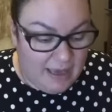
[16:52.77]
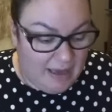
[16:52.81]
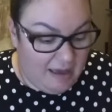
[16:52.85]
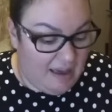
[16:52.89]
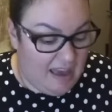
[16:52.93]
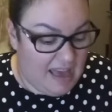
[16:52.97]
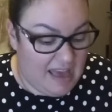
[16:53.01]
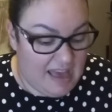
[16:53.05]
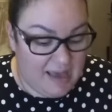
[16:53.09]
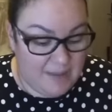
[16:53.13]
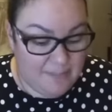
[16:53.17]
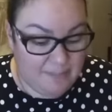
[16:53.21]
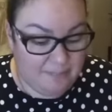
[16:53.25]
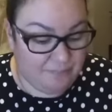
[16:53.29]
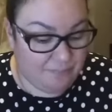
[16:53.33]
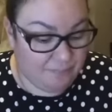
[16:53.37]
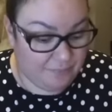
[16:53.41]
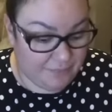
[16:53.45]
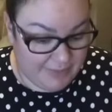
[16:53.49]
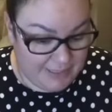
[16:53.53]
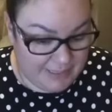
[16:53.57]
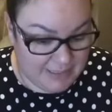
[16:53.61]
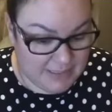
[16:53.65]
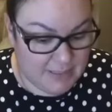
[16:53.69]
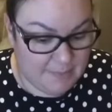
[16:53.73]

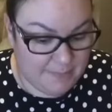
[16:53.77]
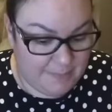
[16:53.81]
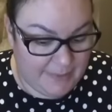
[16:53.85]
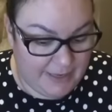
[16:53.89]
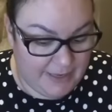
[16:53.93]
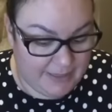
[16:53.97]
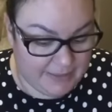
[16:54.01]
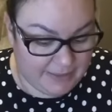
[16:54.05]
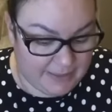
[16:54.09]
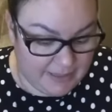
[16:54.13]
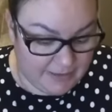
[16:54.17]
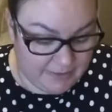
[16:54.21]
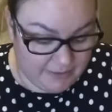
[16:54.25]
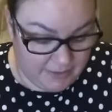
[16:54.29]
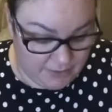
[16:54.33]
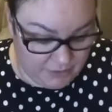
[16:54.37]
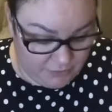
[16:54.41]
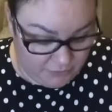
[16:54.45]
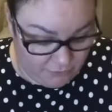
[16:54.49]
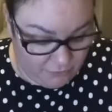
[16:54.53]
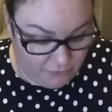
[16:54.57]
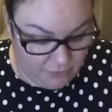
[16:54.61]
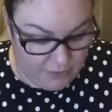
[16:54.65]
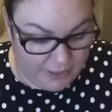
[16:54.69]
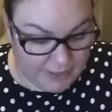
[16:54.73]
that's a bargain. It's
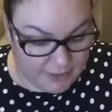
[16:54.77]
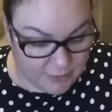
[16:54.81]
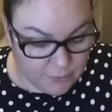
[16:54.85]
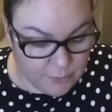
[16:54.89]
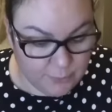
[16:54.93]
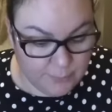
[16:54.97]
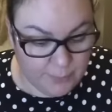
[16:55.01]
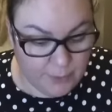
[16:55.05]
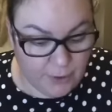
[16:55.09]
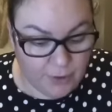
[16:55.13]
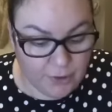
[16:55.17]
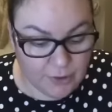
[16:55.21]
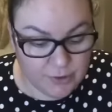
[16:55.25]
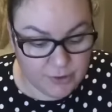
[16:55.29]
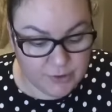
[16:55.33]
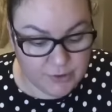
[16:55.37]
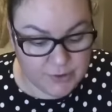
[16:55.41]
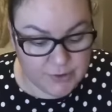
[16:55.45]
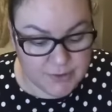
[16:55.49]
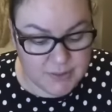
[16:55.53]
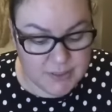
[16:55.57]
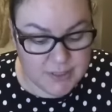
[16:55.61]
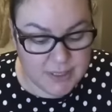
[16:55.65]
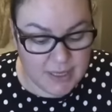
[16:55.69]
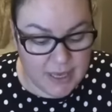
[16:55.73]
a really good
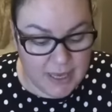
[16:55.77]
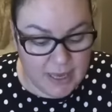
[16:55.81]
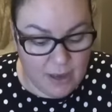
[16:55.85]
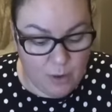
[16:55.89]
box.